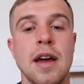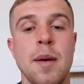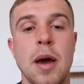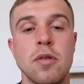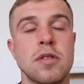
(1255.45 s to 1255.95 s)

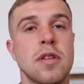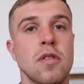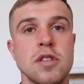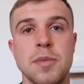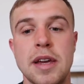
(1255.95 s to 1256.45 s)
about
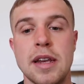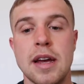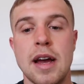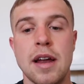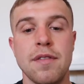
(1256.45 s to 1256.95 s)
social
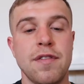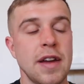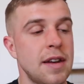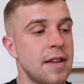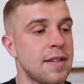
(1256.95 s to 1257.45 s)
media and
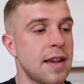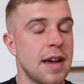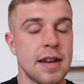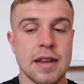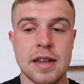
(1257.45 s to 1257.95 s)
fitness
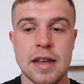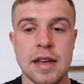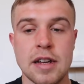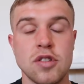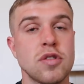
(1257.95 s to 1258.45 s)
and
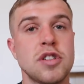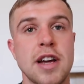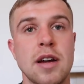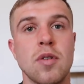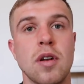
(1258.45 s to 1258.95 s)
just
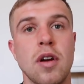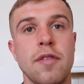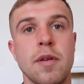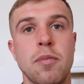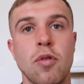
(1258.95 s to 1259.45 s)
general
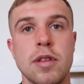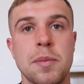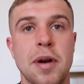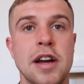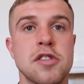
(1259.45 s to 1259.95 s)
life and putting
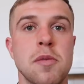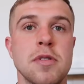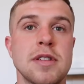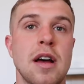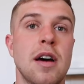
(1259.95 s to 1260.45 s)
the pressure
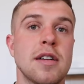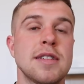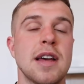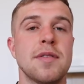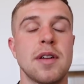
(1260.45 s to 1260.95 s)
on
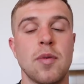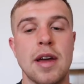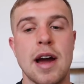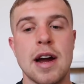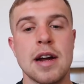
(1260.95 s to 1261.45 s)
ourselves that
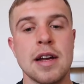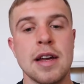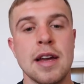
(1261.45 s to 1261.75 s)
we are,